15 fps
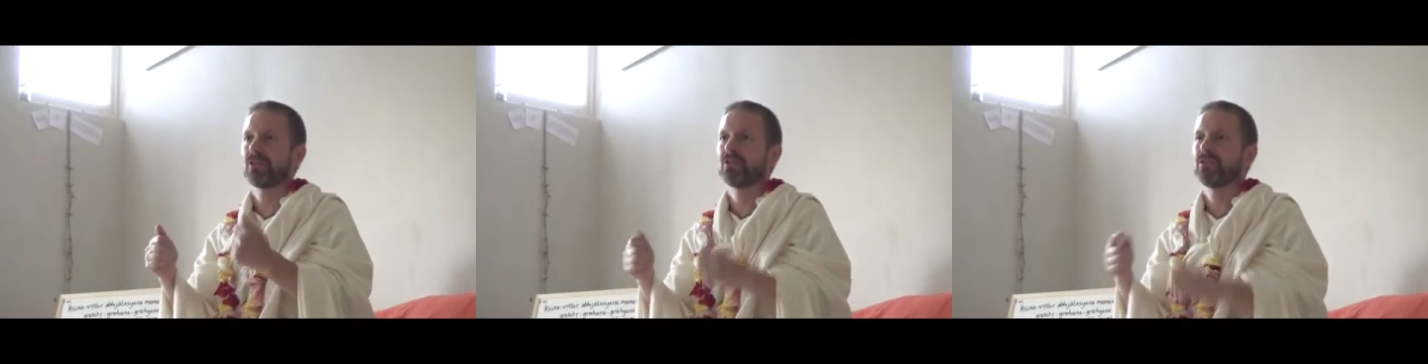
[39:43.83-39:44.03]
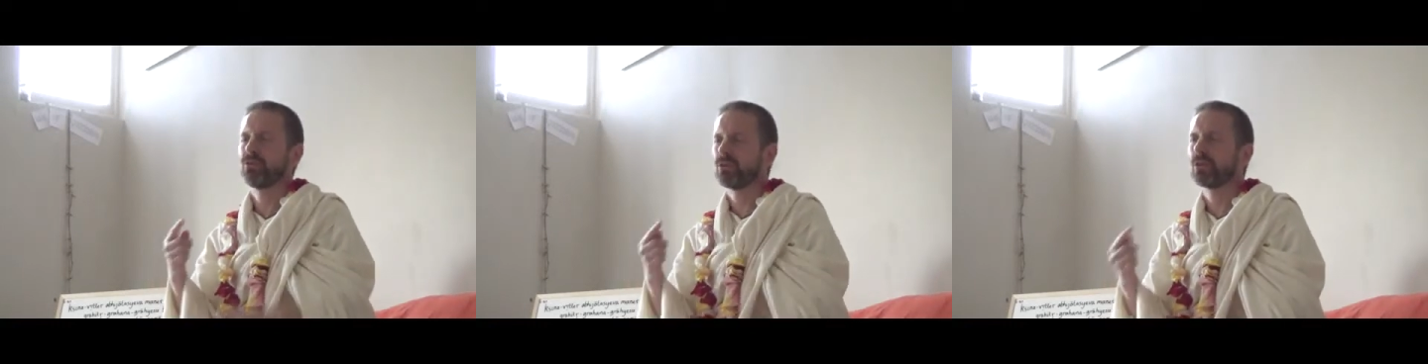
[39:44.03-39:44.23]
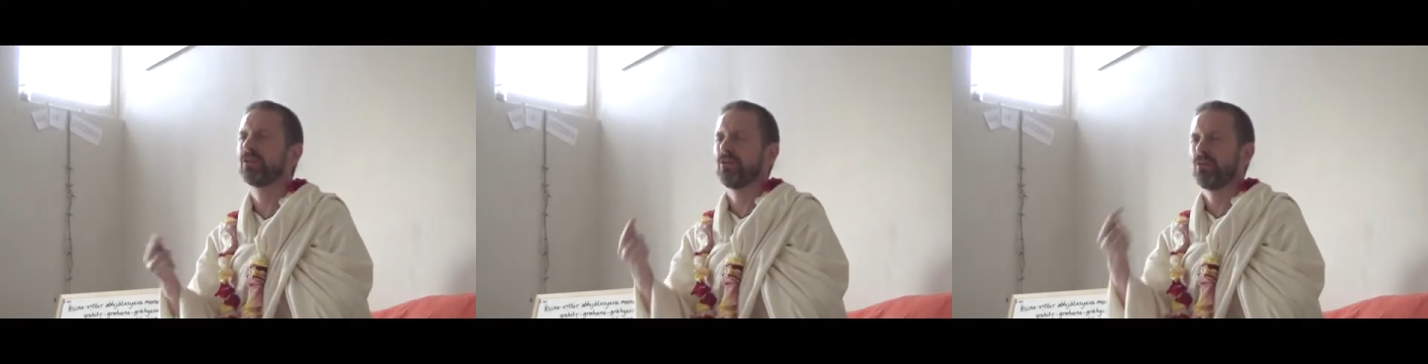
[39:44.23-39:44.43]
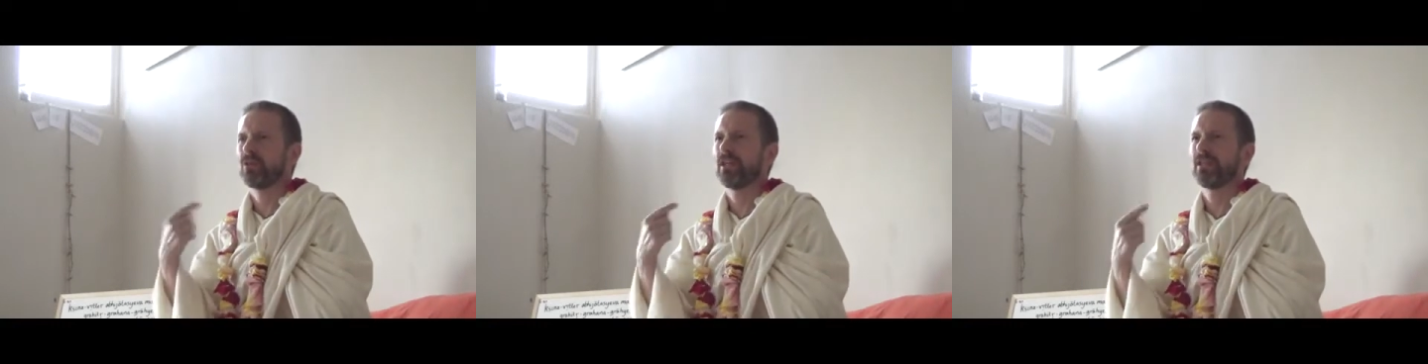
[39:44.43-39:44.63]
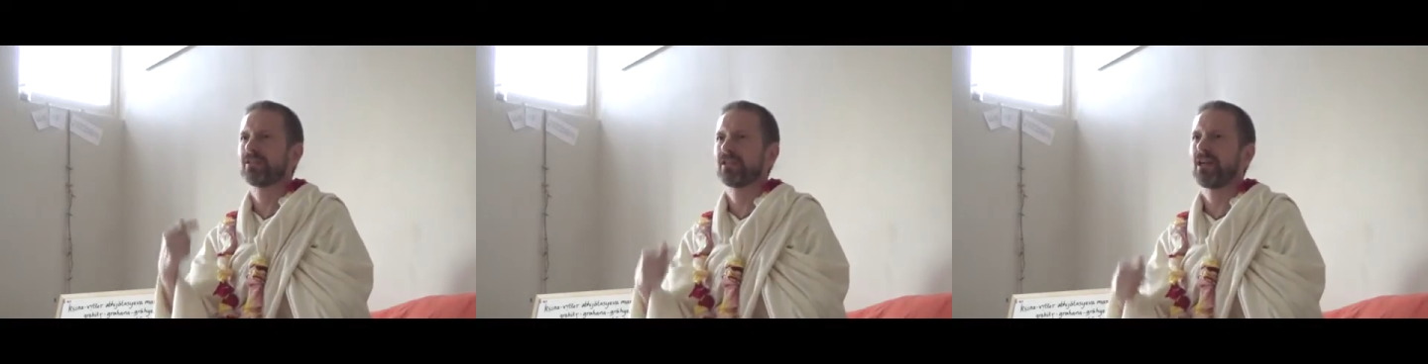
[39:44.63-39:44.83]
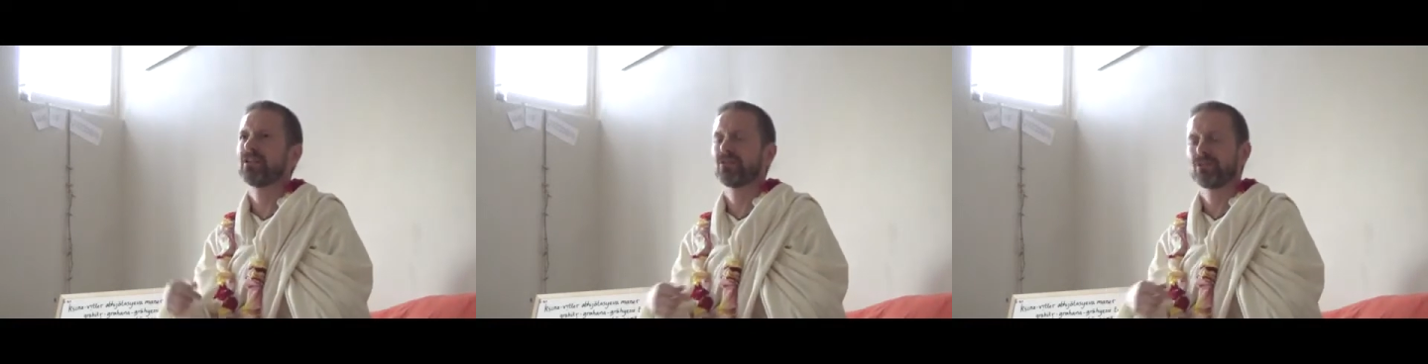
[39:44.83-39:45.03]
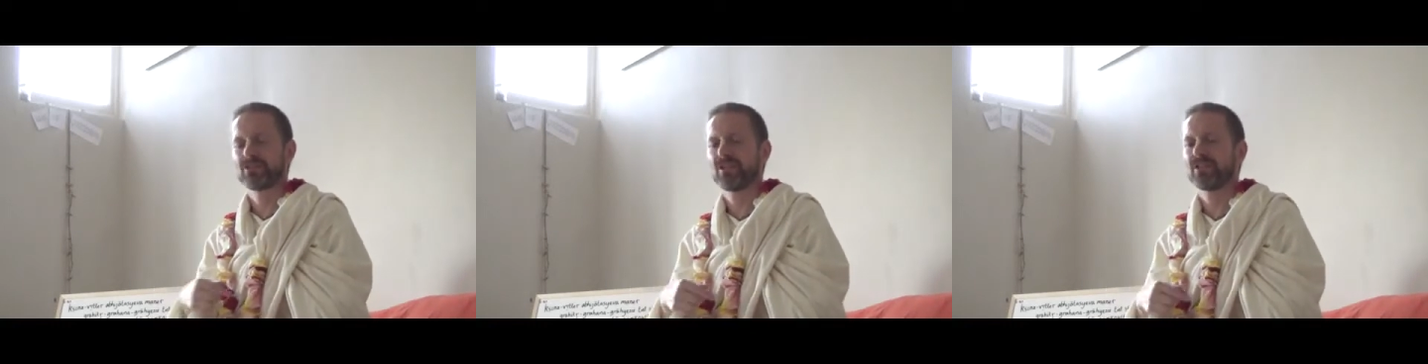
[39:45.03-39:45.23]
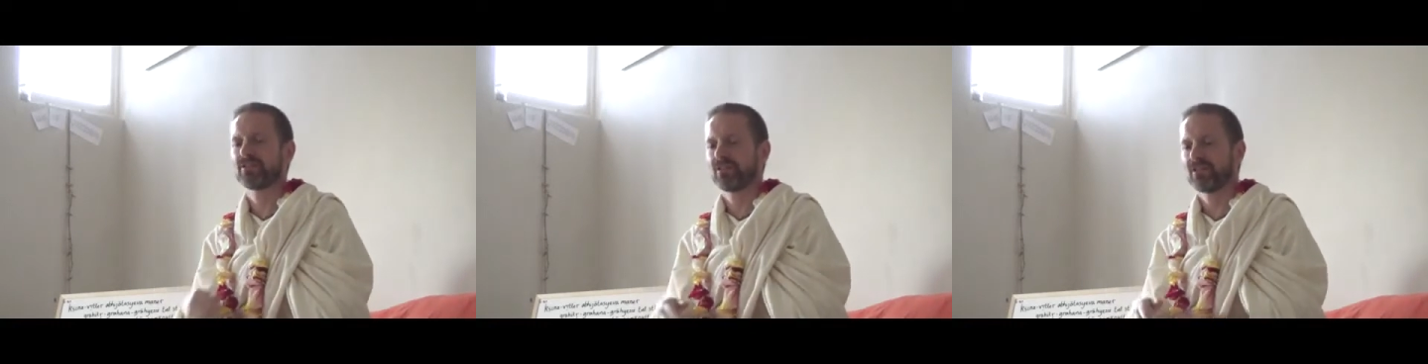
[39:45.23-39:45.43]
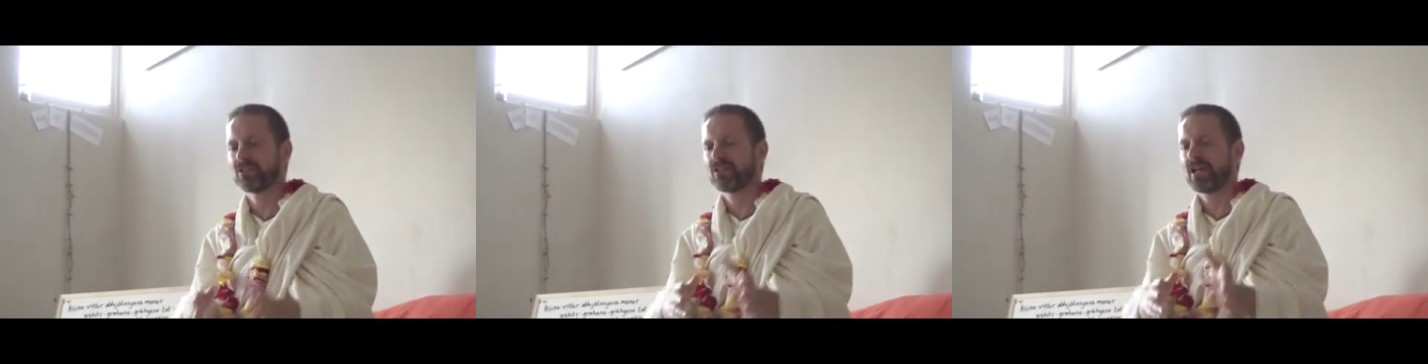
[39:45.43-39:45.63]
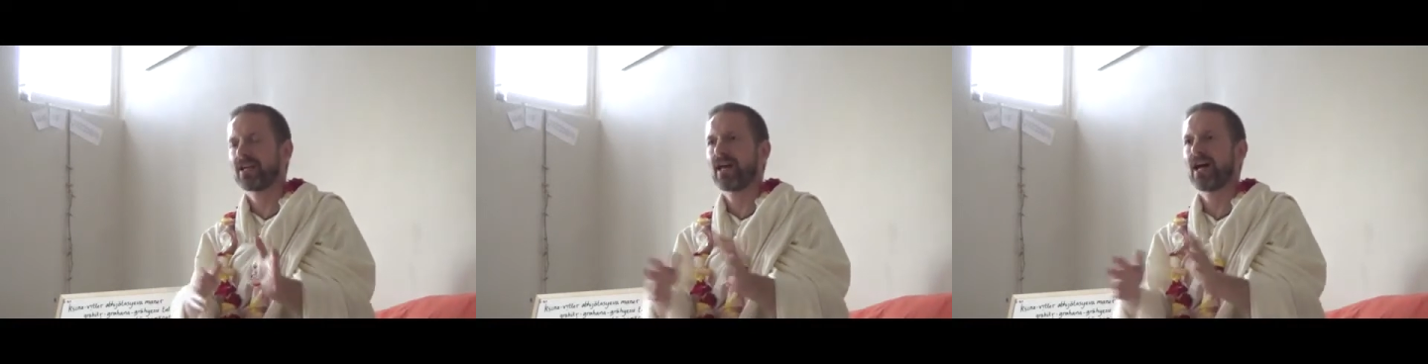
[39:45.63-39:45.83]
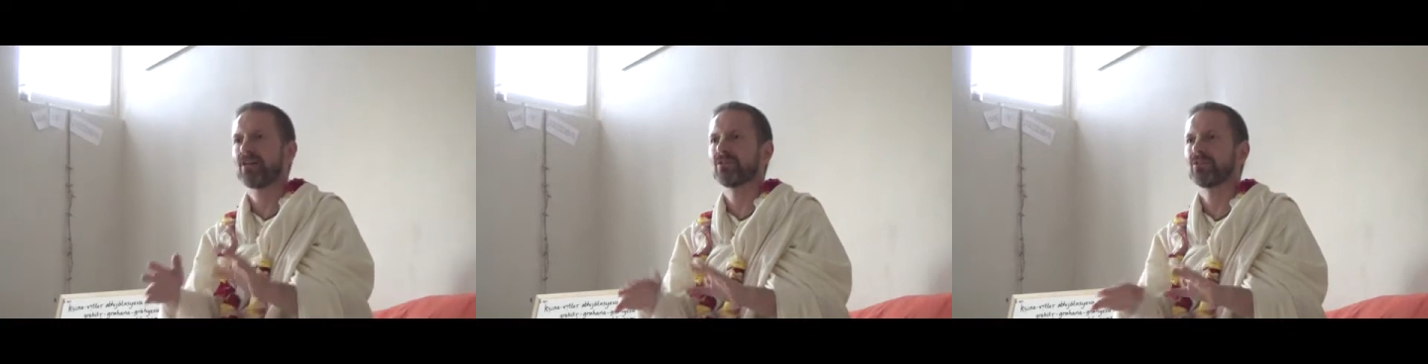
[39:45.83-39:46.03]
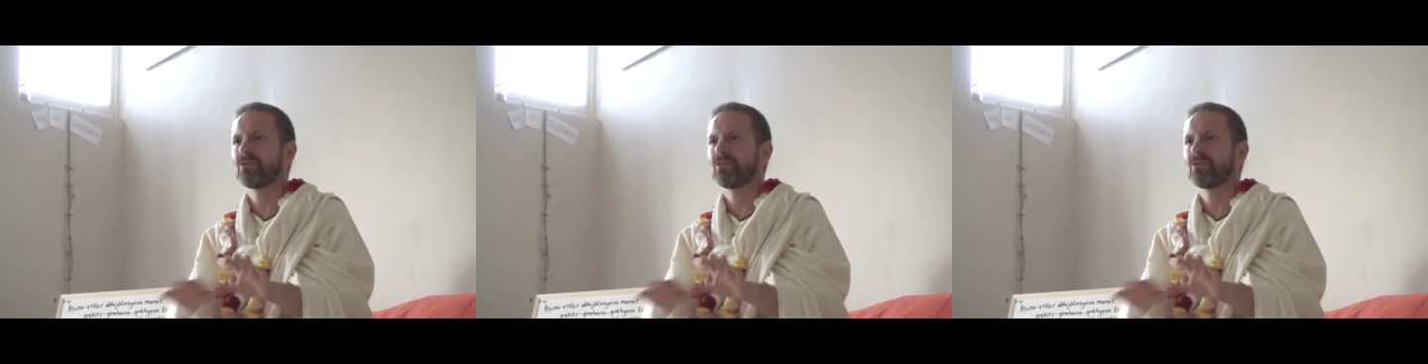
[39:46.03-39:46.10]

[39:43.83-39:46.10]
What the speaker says: you can look inside your chitta and check out